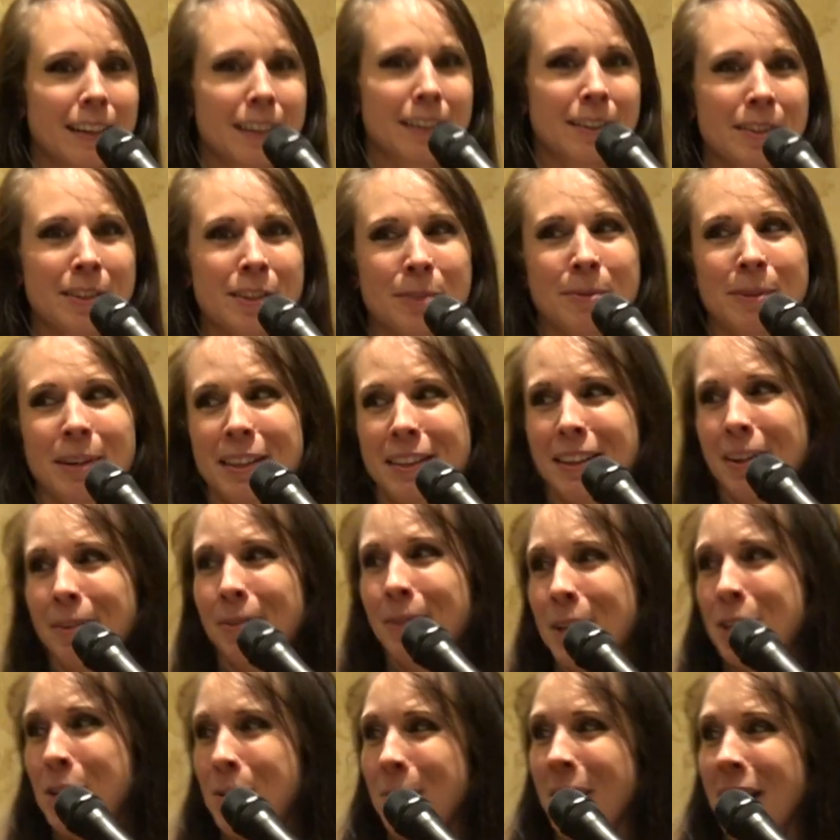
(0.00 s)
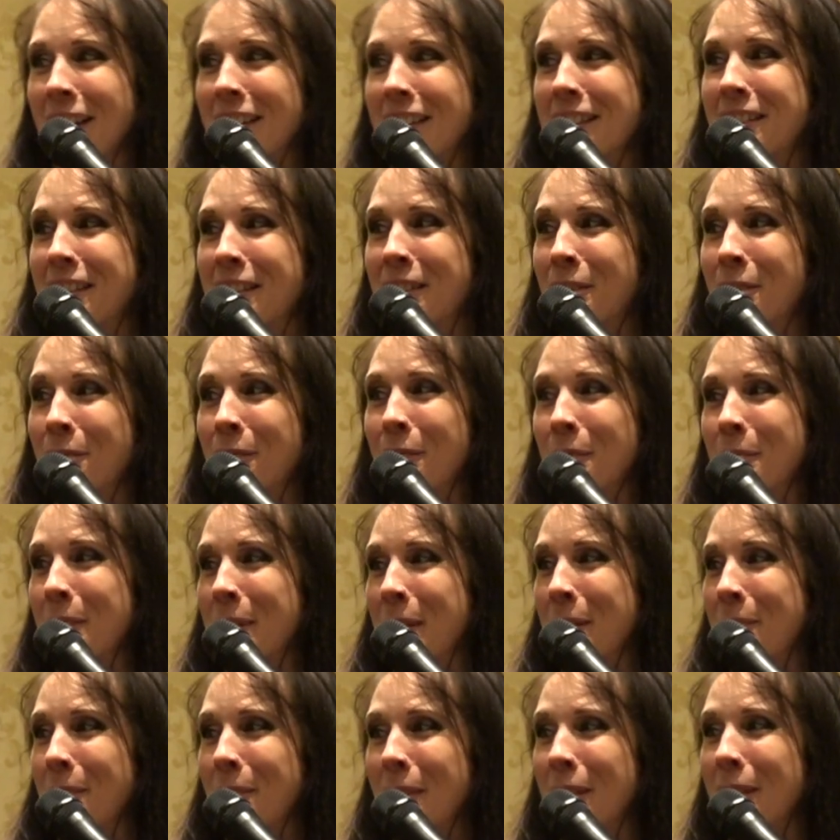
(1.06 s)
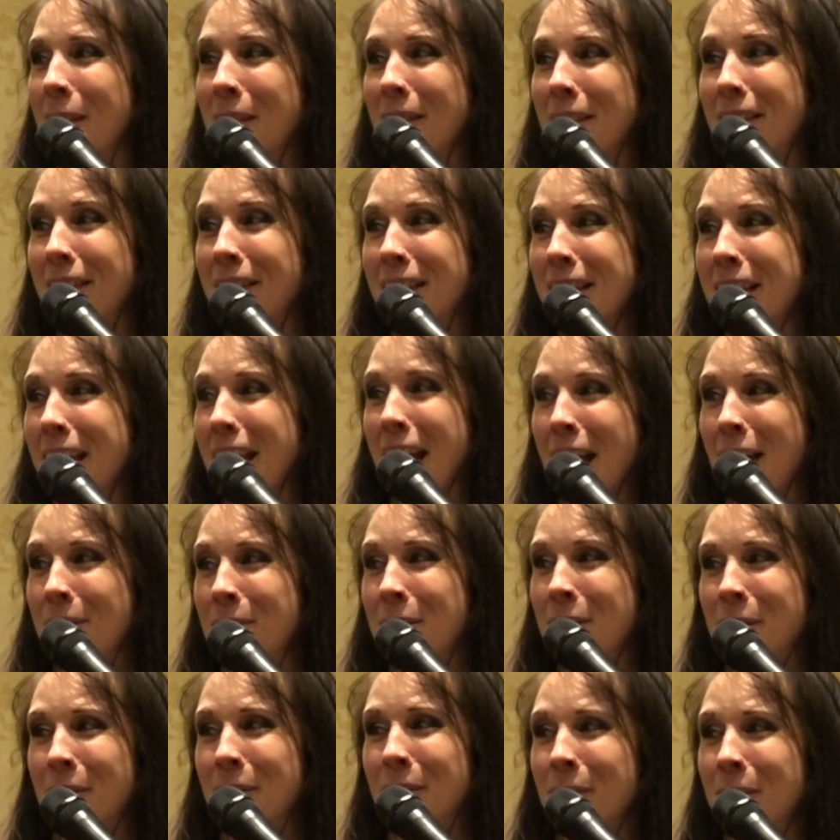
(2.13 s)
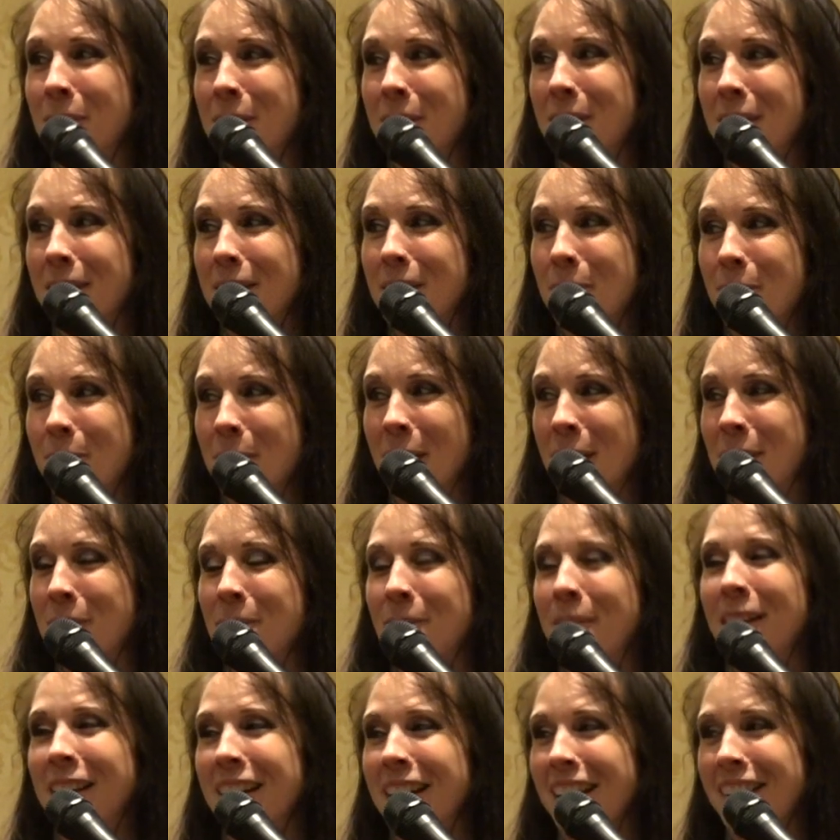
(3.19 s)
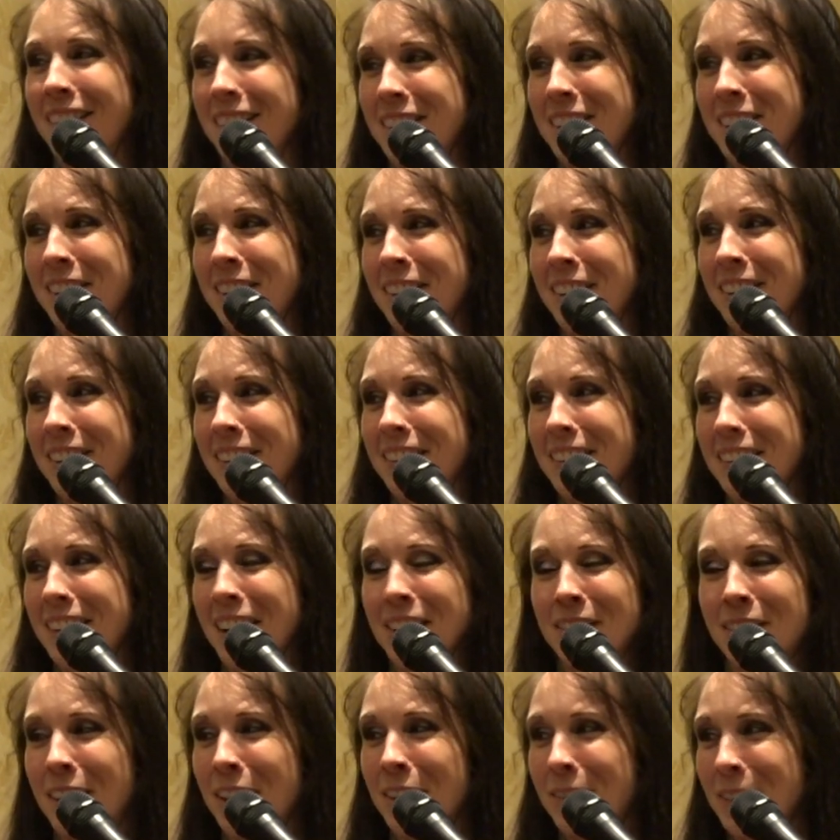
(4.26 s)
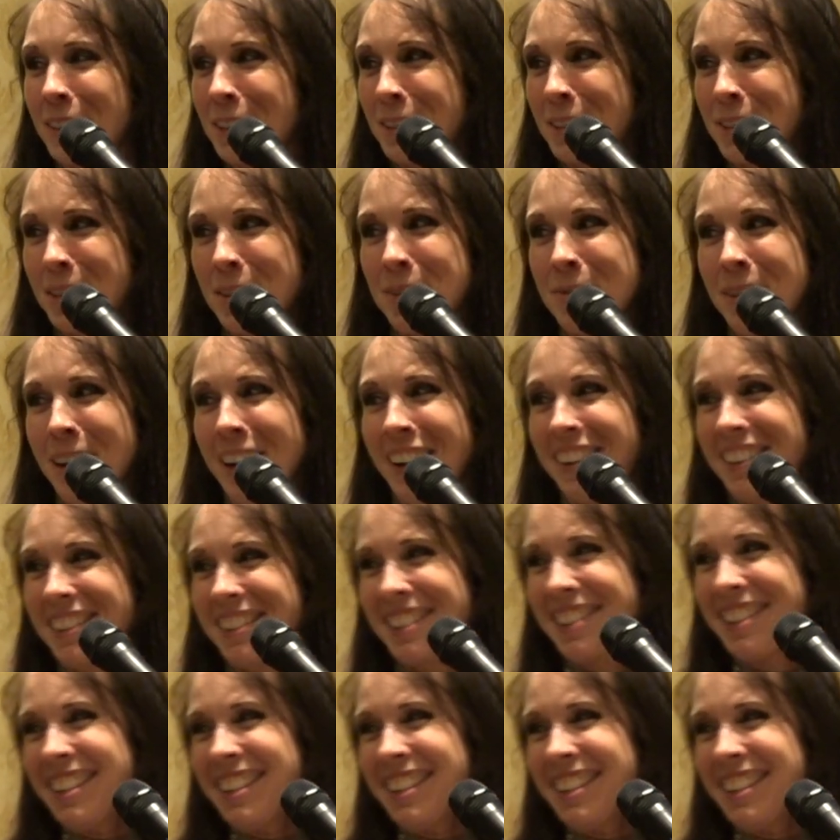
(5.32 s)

I also want to thank Rich Palladino for being the absolute best ring announcer. I love you so much.